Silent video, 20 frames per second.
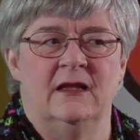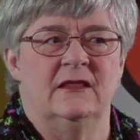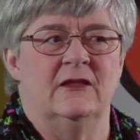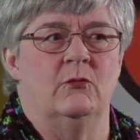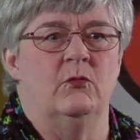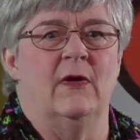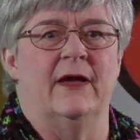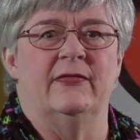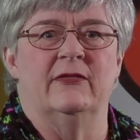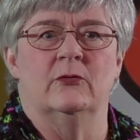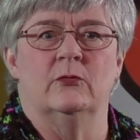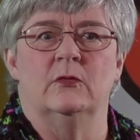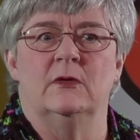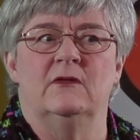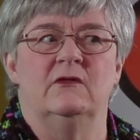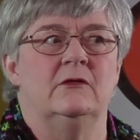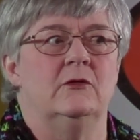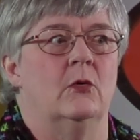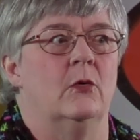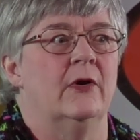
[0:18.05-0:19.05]
The weather
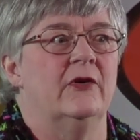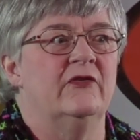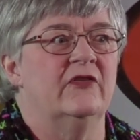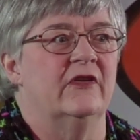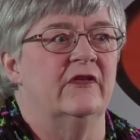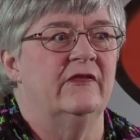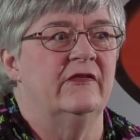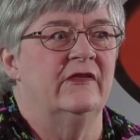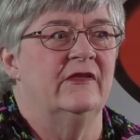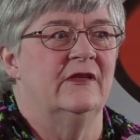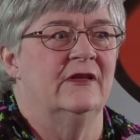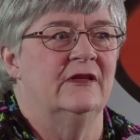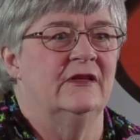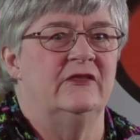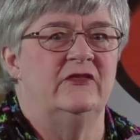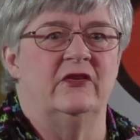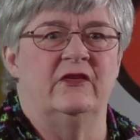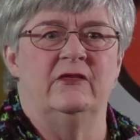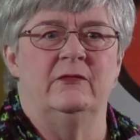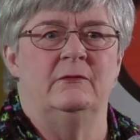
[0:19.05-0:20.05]
was gorgeous,
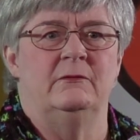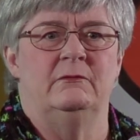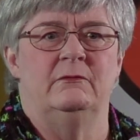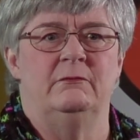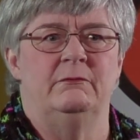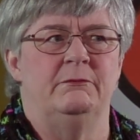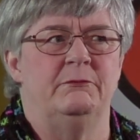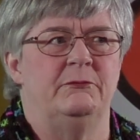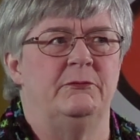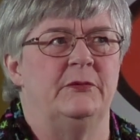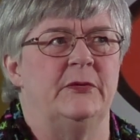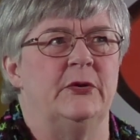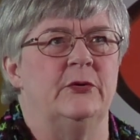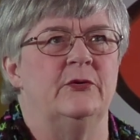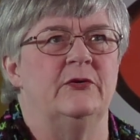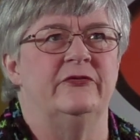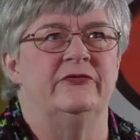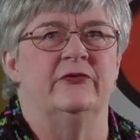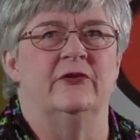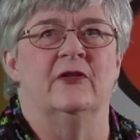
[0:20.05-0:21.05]
just
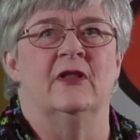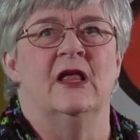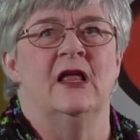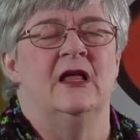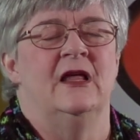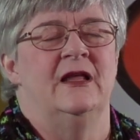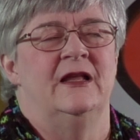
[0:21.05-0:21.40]
beautiful.